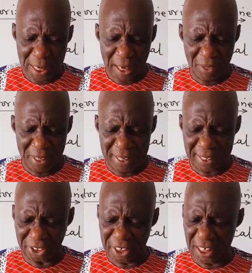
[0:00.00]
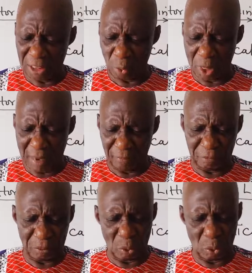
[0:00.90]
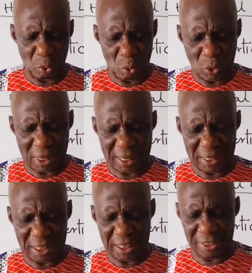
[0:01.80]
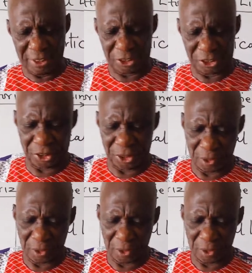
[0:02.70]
Now, the next thing that we have to look at is